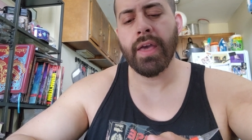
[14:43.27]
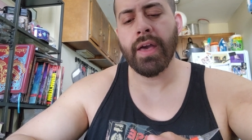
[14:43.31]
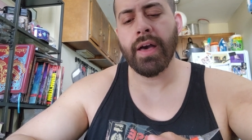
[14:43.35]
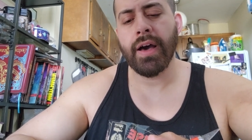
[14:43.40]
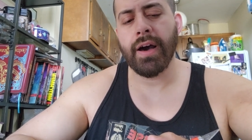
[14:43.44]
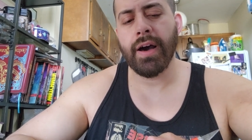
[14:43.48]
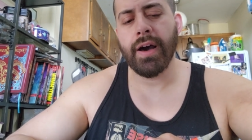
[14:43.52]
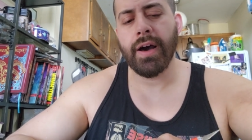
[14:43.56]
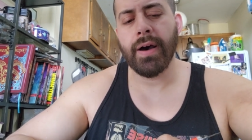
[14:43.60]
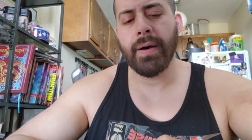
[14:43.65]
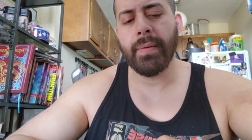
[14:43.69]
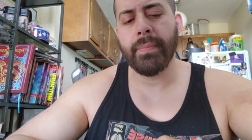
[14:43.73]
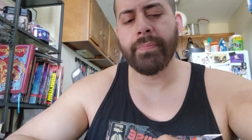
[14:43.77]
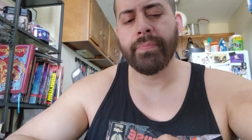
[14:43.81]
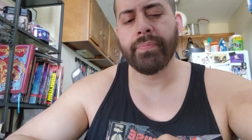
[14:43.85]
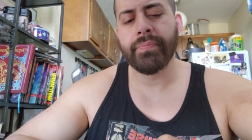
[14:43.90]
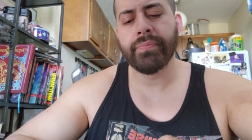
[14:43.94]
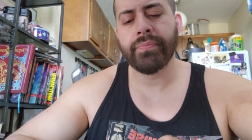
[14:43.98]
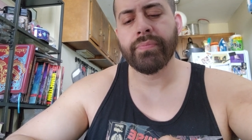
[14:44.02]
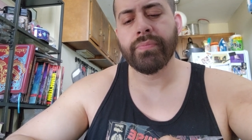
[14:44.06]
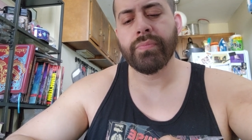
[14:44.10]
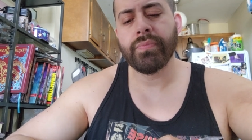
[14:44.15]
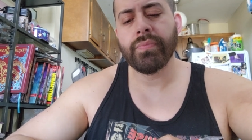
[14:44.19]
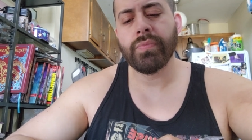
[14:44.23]
Um,
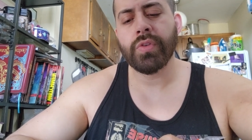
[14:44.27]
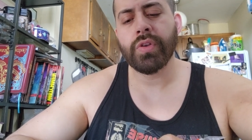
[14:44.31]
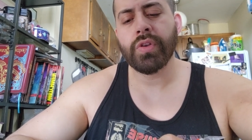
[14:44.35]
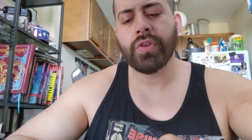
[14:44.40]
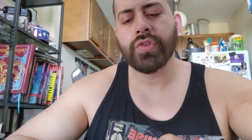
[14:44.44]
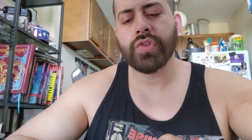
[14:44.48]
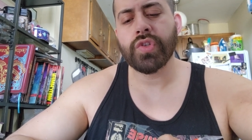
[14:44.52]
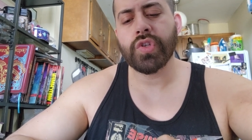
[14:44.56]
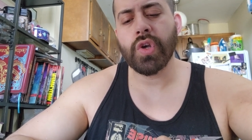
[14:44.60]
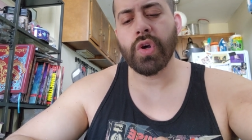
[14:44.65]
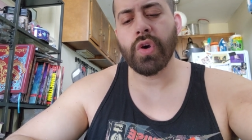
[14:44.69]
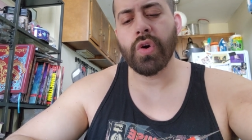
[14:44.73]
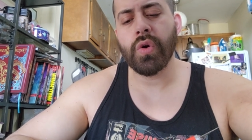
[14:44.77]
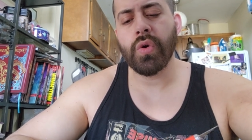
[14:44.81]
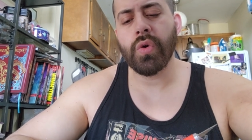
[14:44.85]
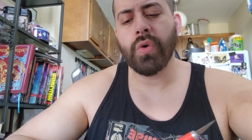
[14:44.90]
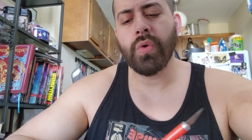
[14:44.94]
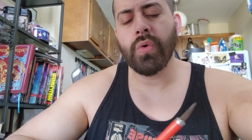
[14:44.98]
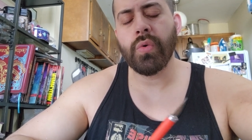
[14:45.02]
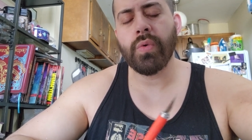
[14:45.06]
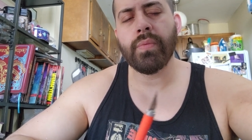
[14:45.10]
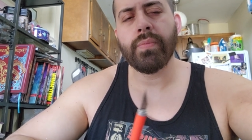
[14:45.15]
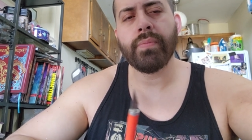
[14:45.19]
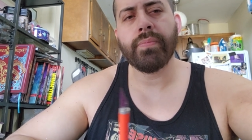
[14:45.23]

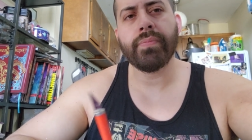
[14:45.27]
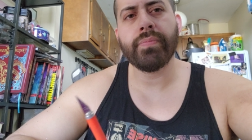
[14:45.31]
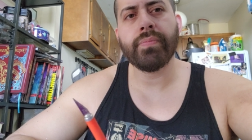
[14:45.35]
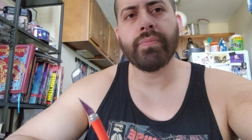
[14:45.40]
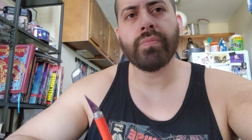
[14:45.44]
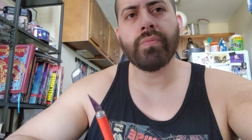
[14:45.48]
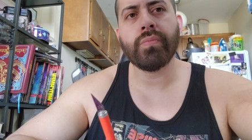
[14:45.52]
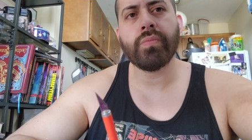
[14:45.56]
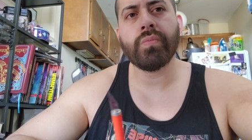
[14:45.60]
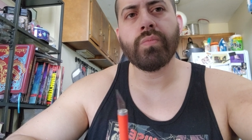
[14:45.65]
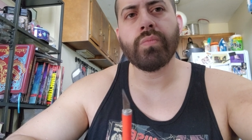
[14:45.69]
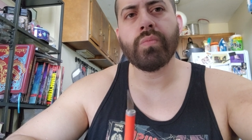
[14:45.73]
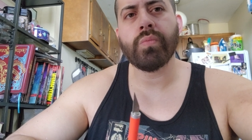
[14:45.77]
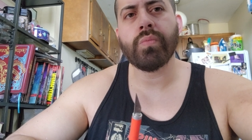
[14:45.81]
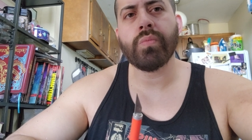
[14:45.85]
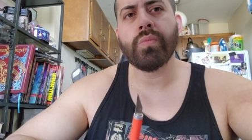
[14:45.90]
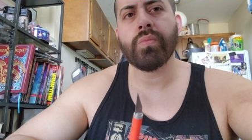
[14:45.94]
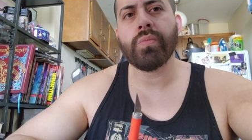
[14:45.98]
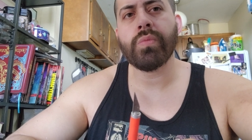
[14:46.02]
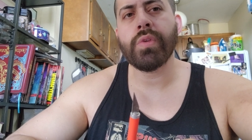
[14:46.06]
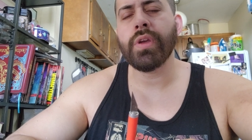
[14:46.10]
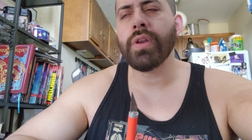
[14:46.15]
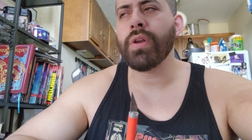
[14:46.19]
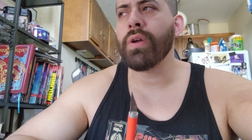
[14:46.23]
so,
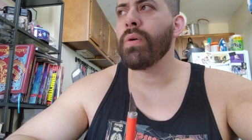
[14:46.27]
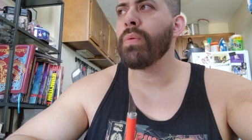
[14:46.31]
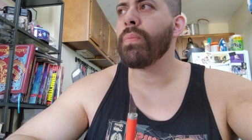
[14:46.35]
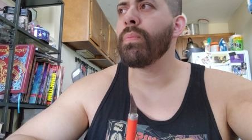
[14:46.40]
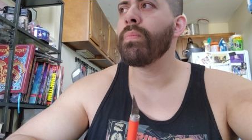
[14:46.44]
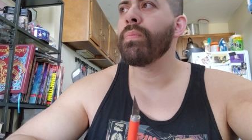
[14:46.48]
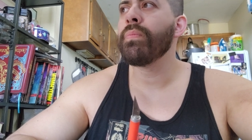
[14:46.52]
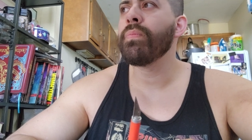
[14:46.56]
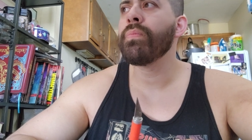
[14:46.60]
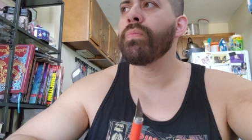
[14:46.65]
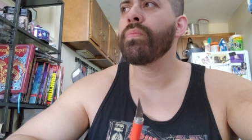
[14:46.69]
you know,